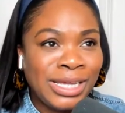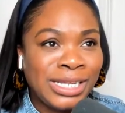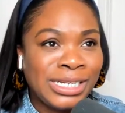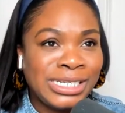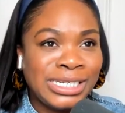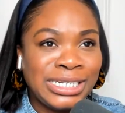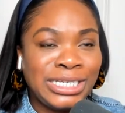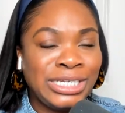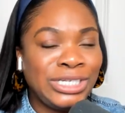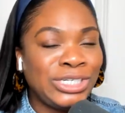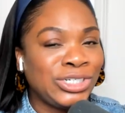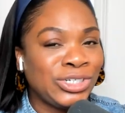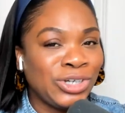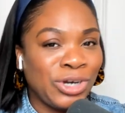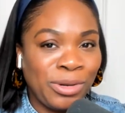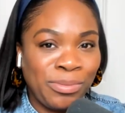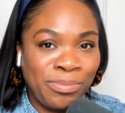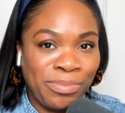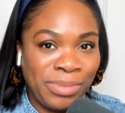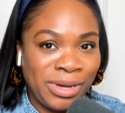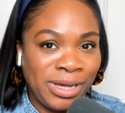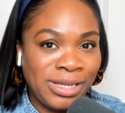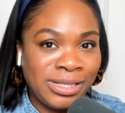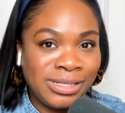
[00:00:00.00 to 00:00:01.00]
t-shirt
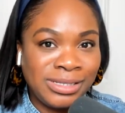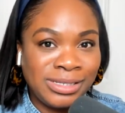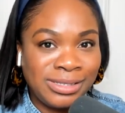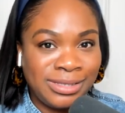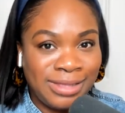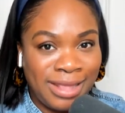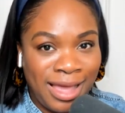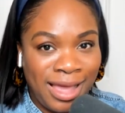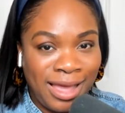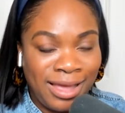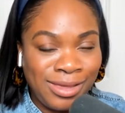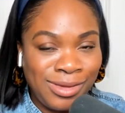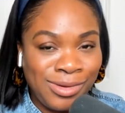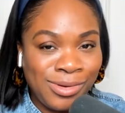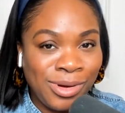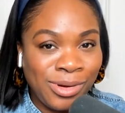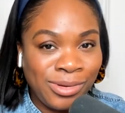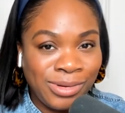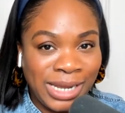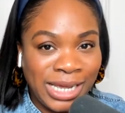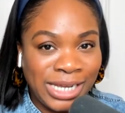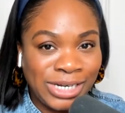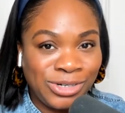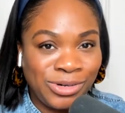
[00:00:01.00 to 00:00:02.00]
buns that go
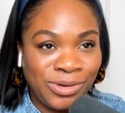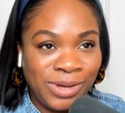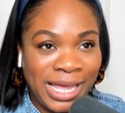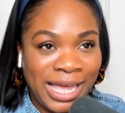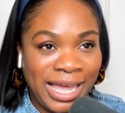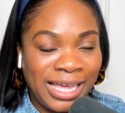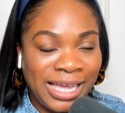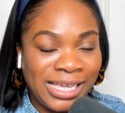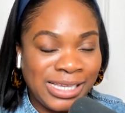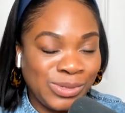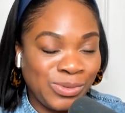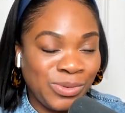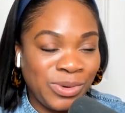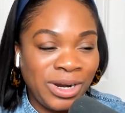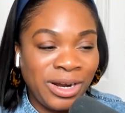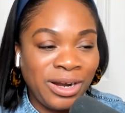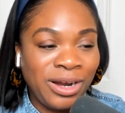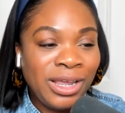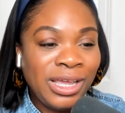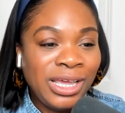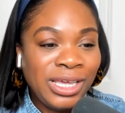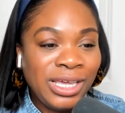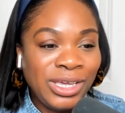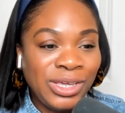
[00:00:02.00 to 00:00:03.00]
Natural has where,
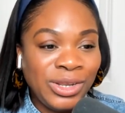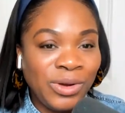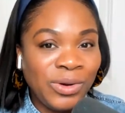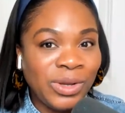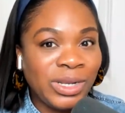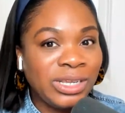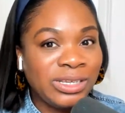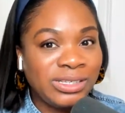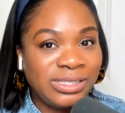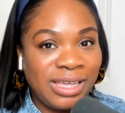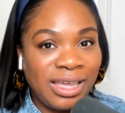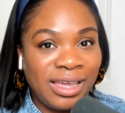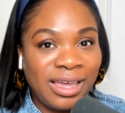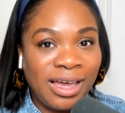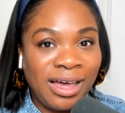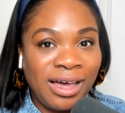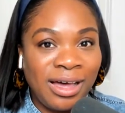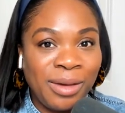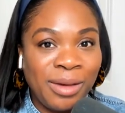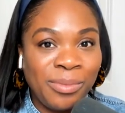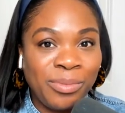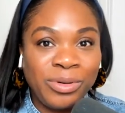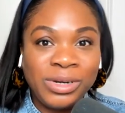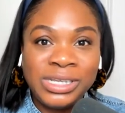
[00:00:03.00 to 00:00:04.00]
you know, it looks like
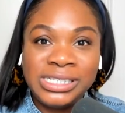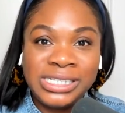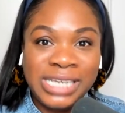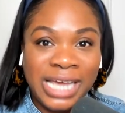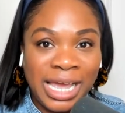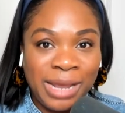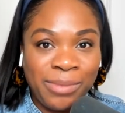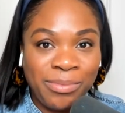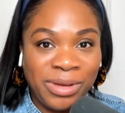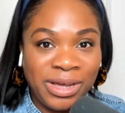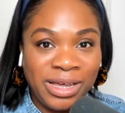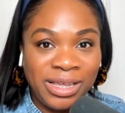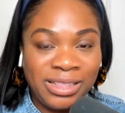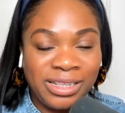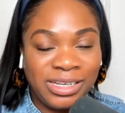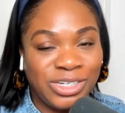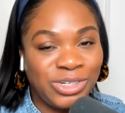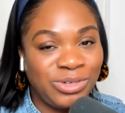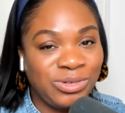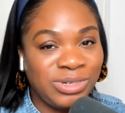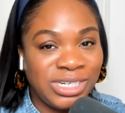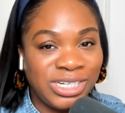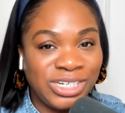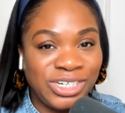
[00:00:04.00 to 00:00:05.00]
a pre-tied bun that
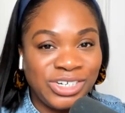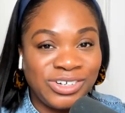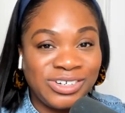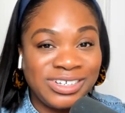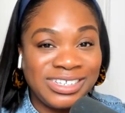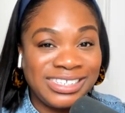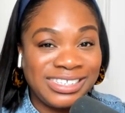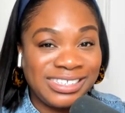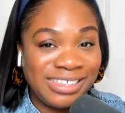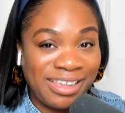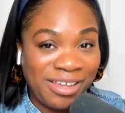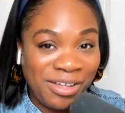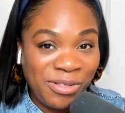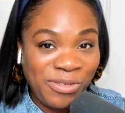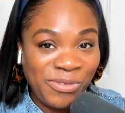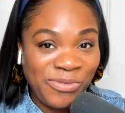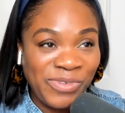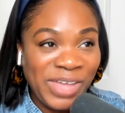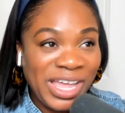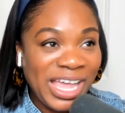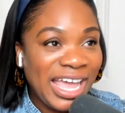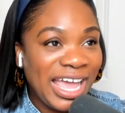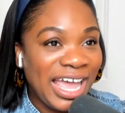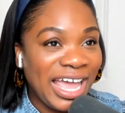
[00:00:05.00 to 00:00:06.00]
you did yourself
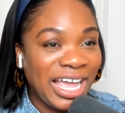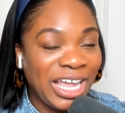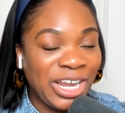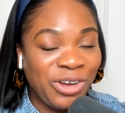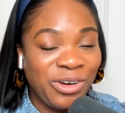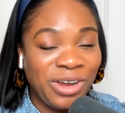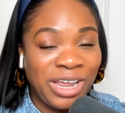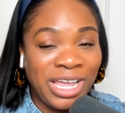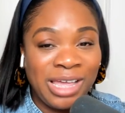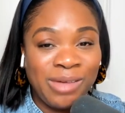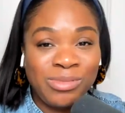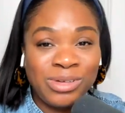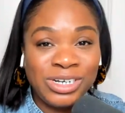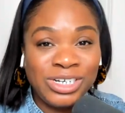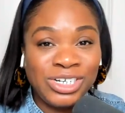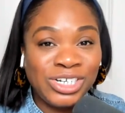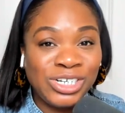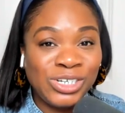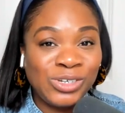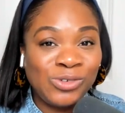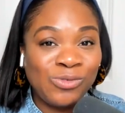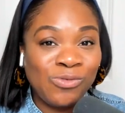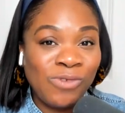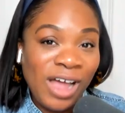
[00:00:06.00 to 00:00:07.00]
and you're able to
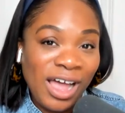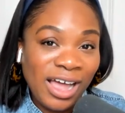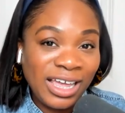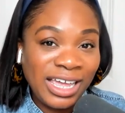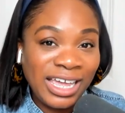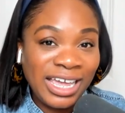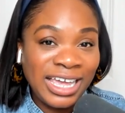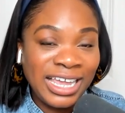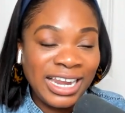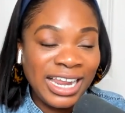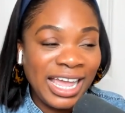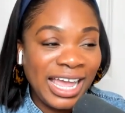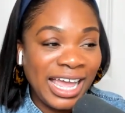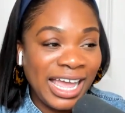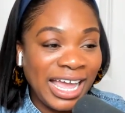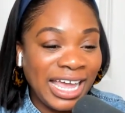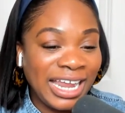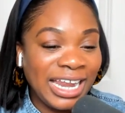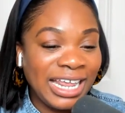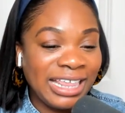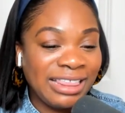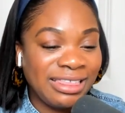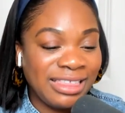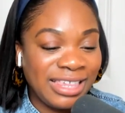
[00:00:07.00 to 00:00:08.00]
just rock it.
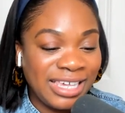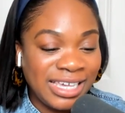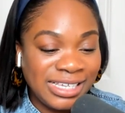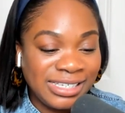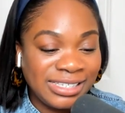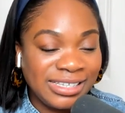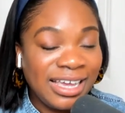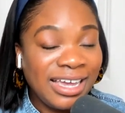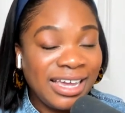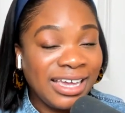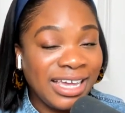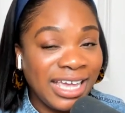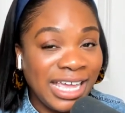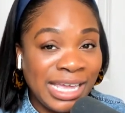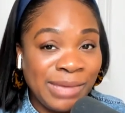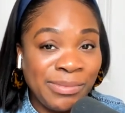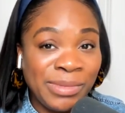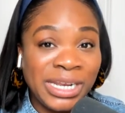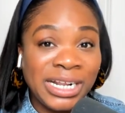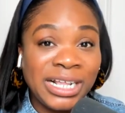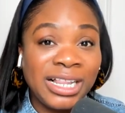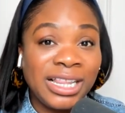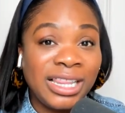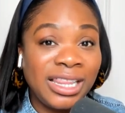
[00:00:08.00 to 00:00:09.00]
And this came
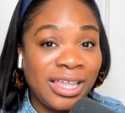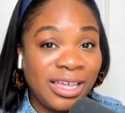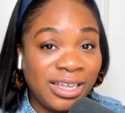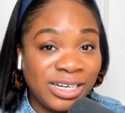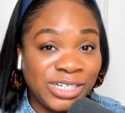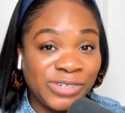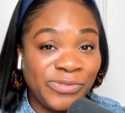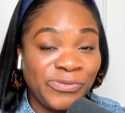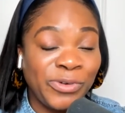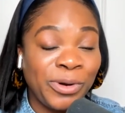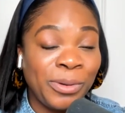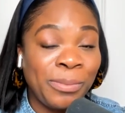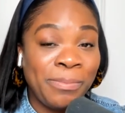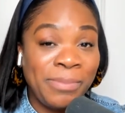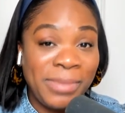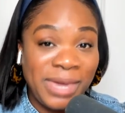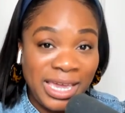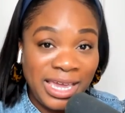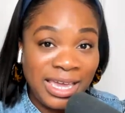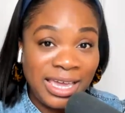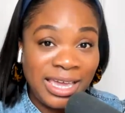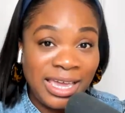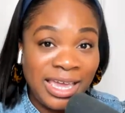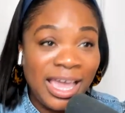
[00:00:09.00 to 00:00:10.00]
in clutch for
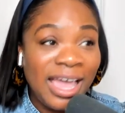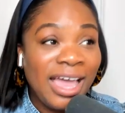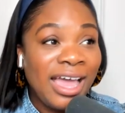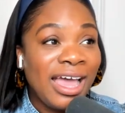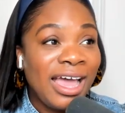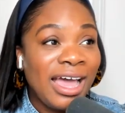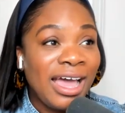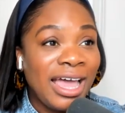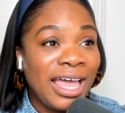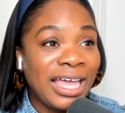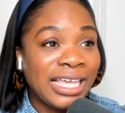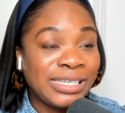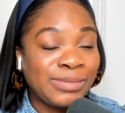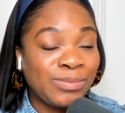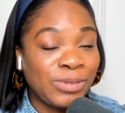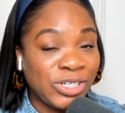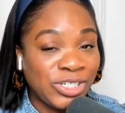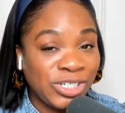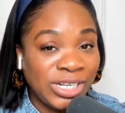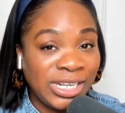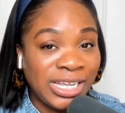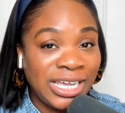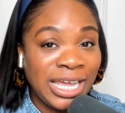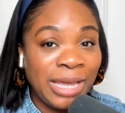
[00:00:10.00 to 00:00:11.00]
me,
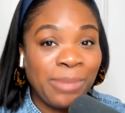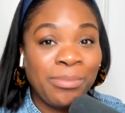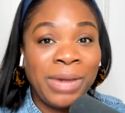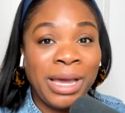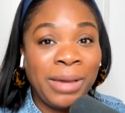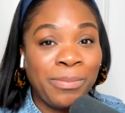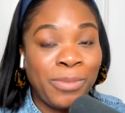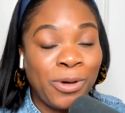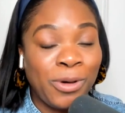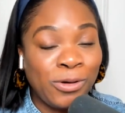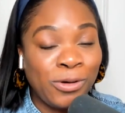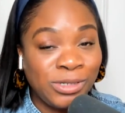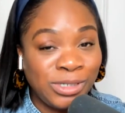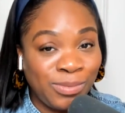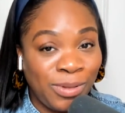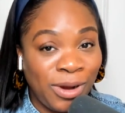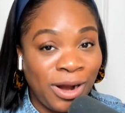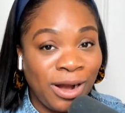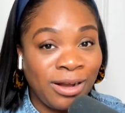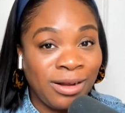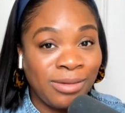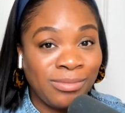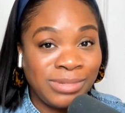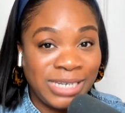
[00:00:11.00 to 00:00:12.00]
especially in my
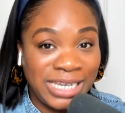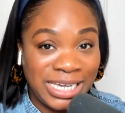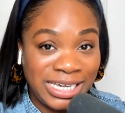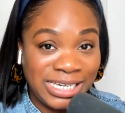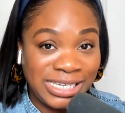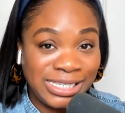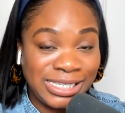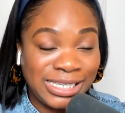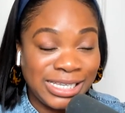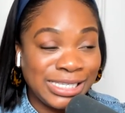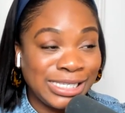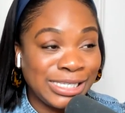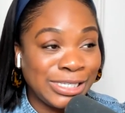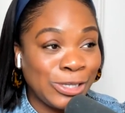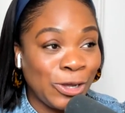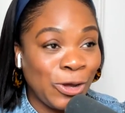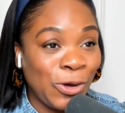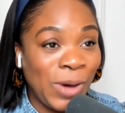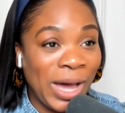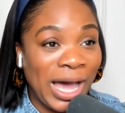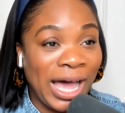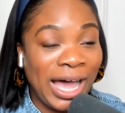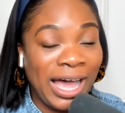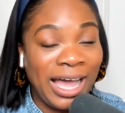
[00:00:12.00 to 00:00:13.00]
postpartum days.
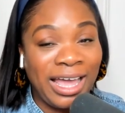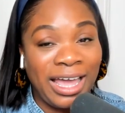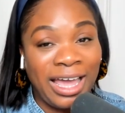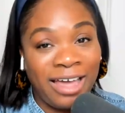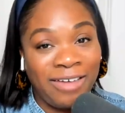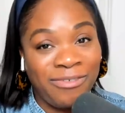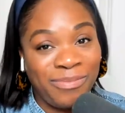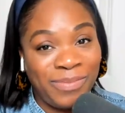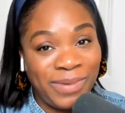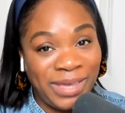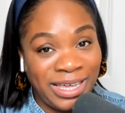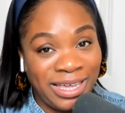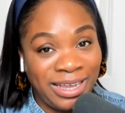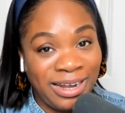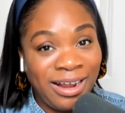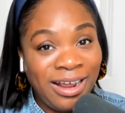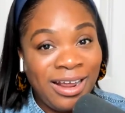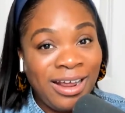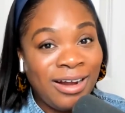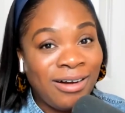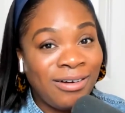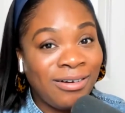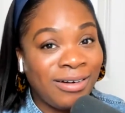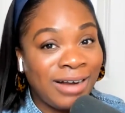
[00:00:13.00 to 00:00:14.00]
So I have been
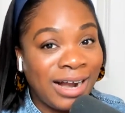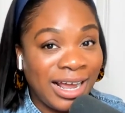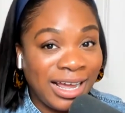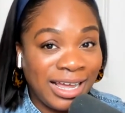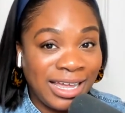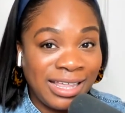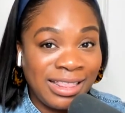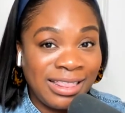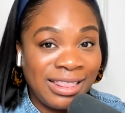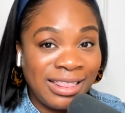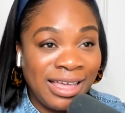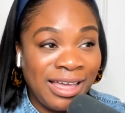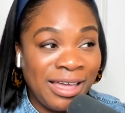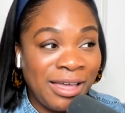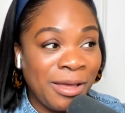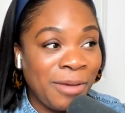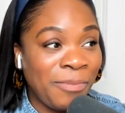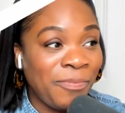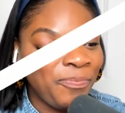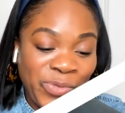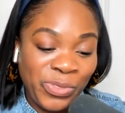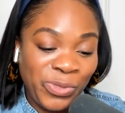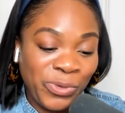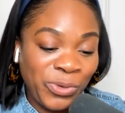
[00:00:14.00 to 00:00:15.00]
rocking
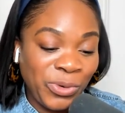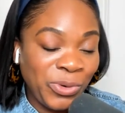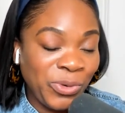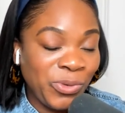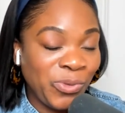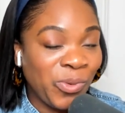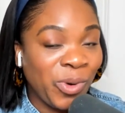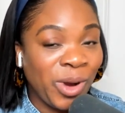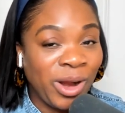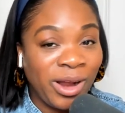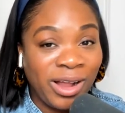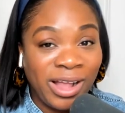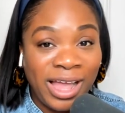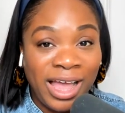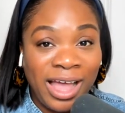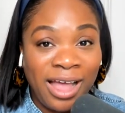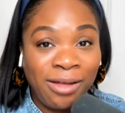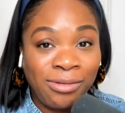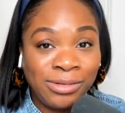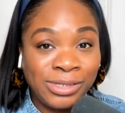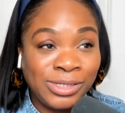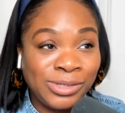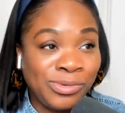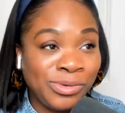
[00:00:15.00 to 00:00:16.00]
them through
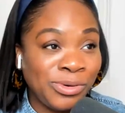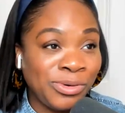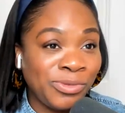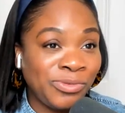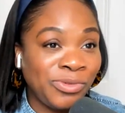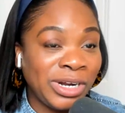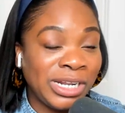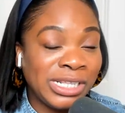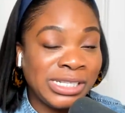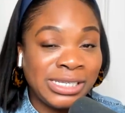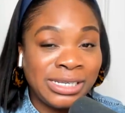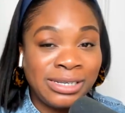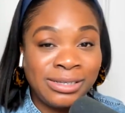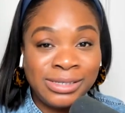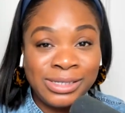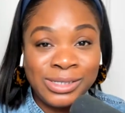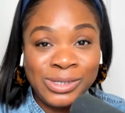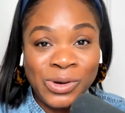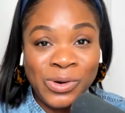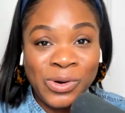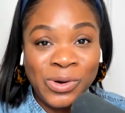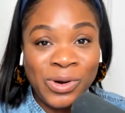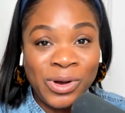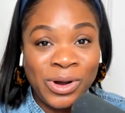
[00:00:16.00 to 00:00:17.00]
workouts, through running to the
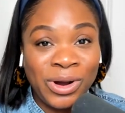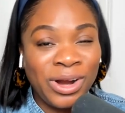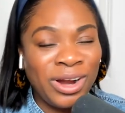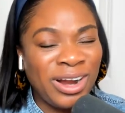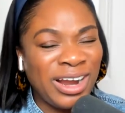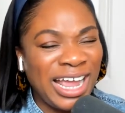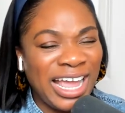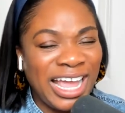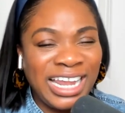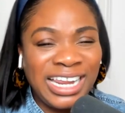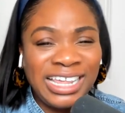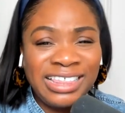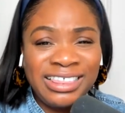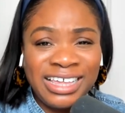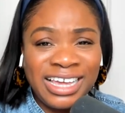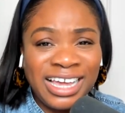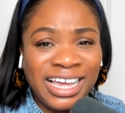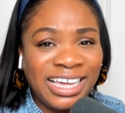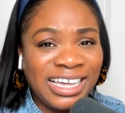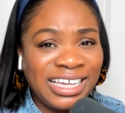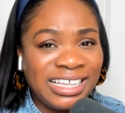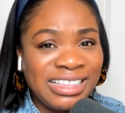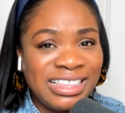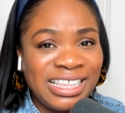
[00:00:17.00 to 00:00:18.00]
store, anything
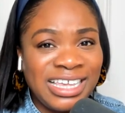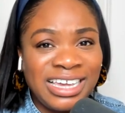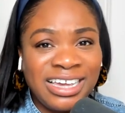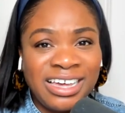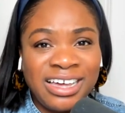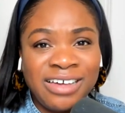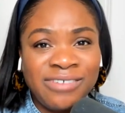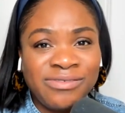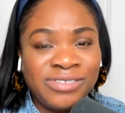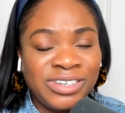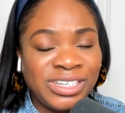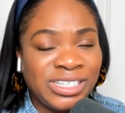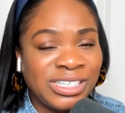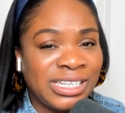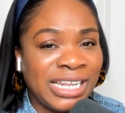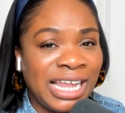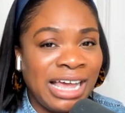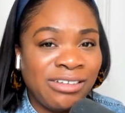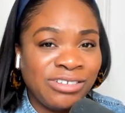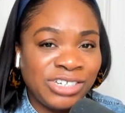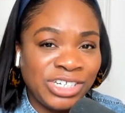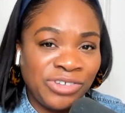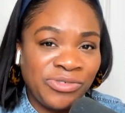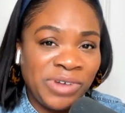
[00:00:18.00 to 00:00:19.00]
I can think of, just
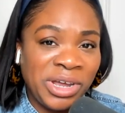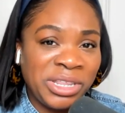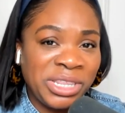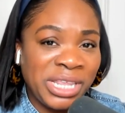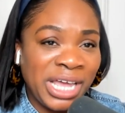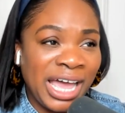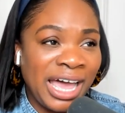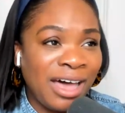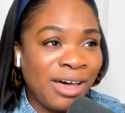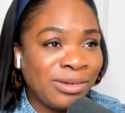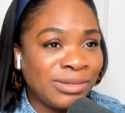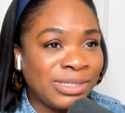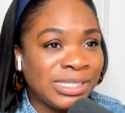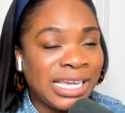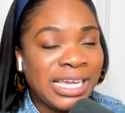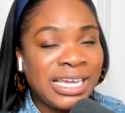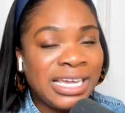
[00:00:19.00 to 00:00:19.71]
lounging around the house,